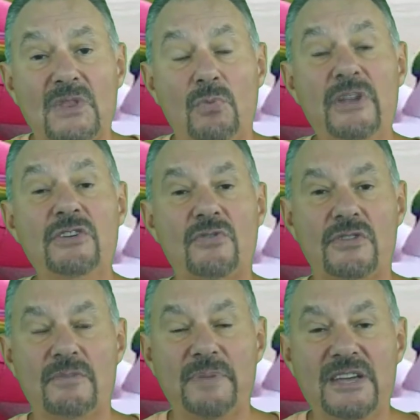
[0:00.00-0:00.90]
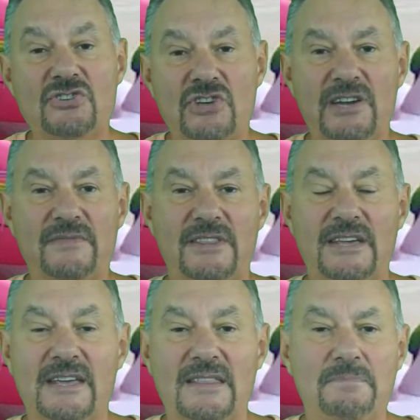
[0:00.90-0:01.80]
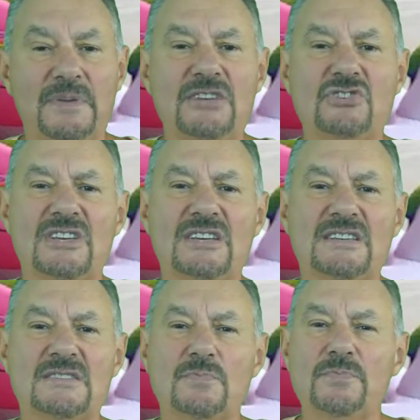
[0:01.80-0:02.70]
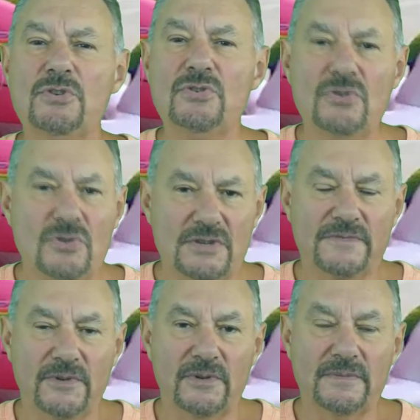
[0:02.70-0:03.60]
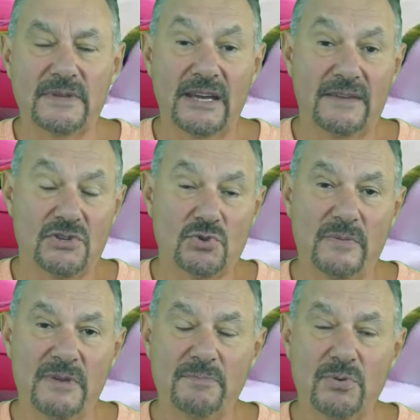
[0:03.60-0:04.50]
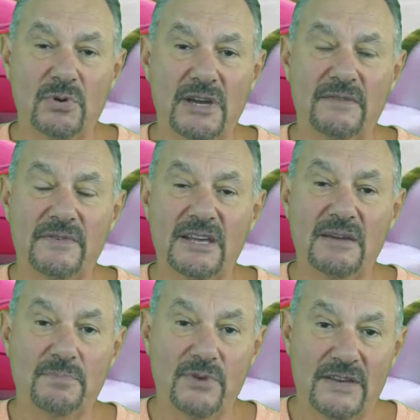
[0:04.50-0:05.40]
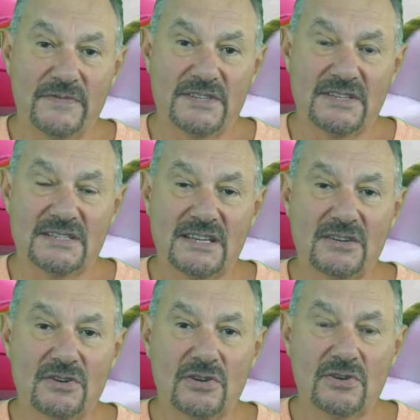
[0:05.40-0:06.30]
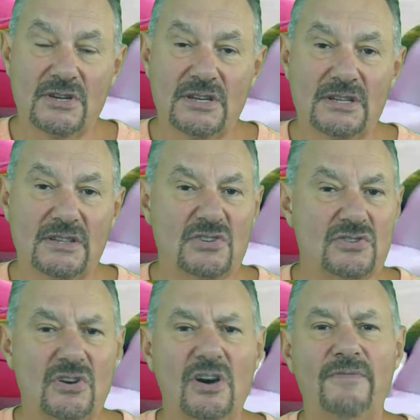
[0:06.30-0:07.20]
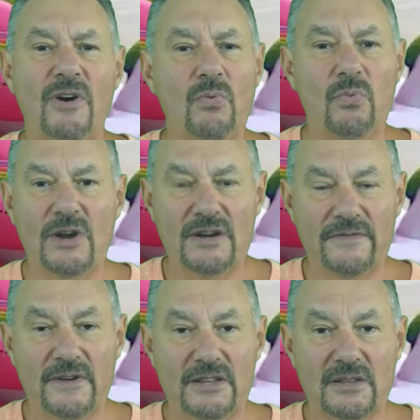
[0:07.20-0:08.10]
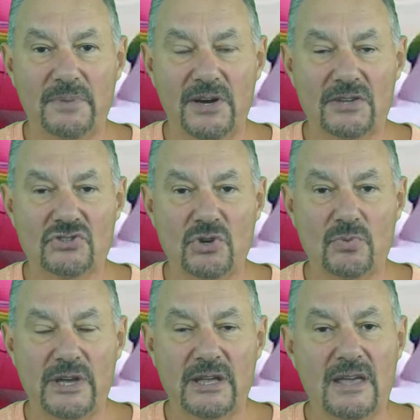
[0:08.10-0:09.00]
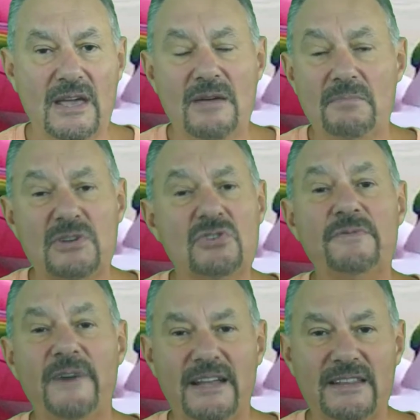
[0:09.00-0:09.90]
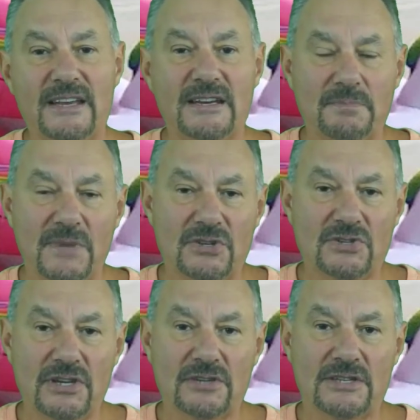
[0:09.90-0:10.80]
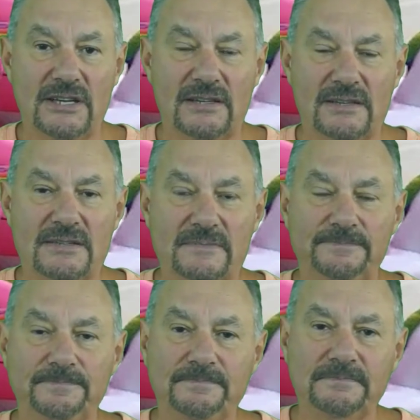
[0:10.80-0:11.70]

When you're on the beach over there, the beach is beautiful. They have a swimming pool over there, breakfast is included, the staff are wonderful at the Ban Chaweng, but you'll find that at most hotels.